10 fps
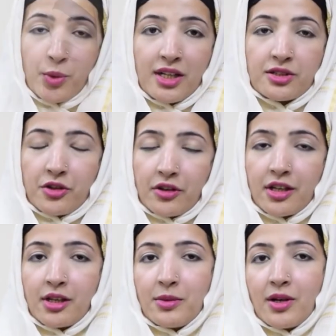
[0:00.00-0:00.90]
while
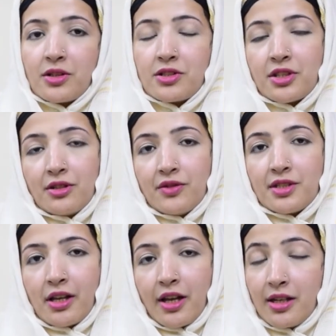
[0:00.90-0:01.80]
talking about the general
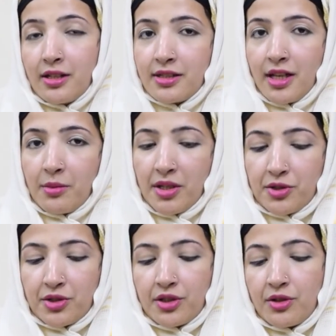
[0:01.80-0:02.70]
physical
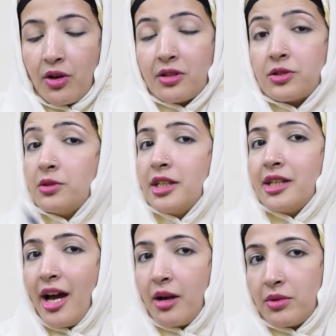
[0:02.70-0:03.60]
examination, you also need
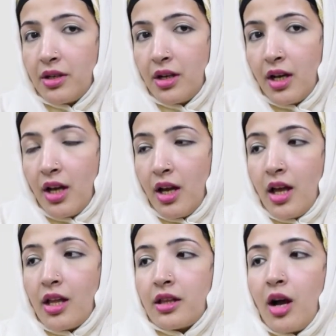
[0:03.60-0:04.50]
a hammer.
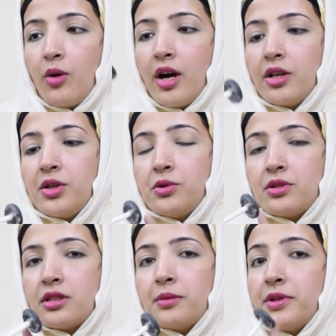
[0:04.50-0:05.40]
Now I
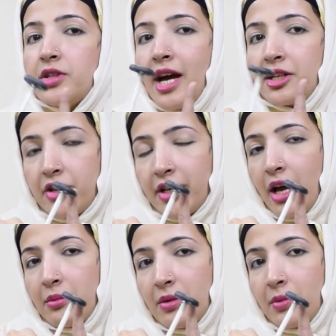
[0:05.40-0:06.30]
used the pediatric
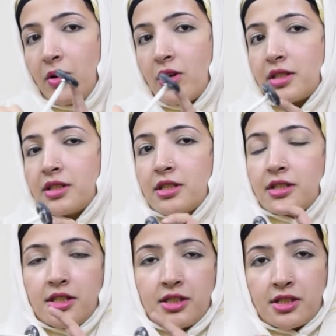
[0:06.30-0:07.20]
hammer because it
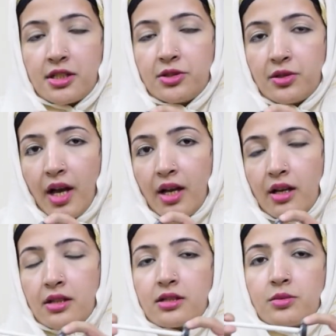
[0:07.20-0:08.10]
is easier to
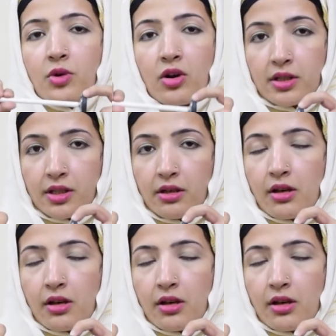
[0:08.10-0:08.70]
carry, it is smaller.